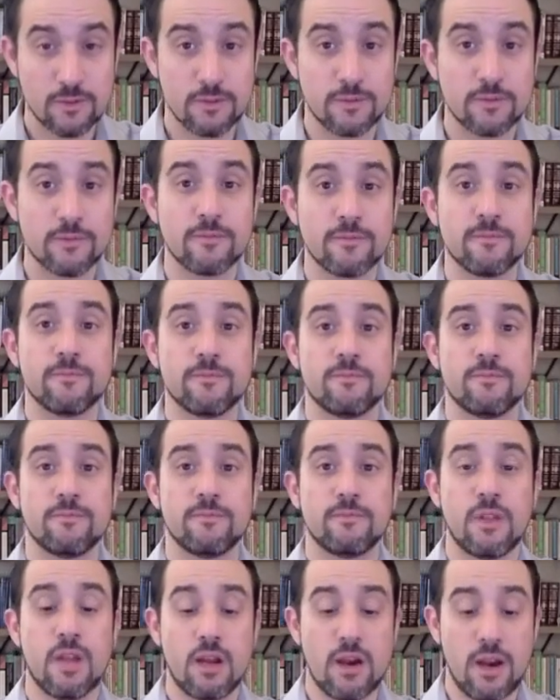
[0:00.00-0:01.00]

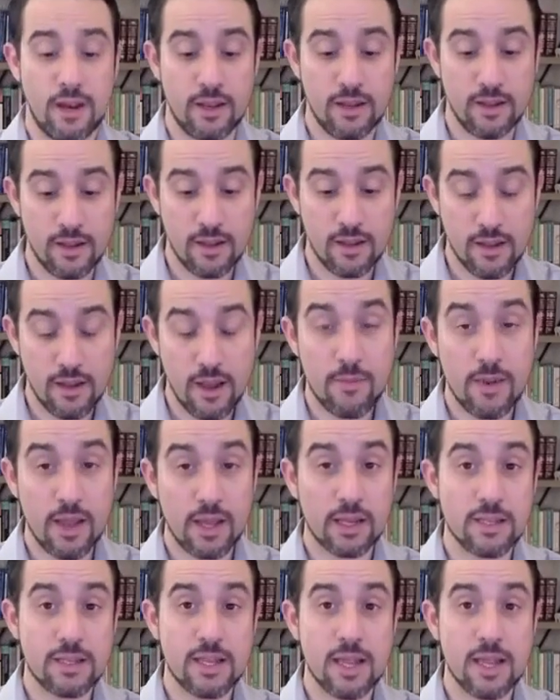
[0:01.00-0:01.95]
All right. I'm not going to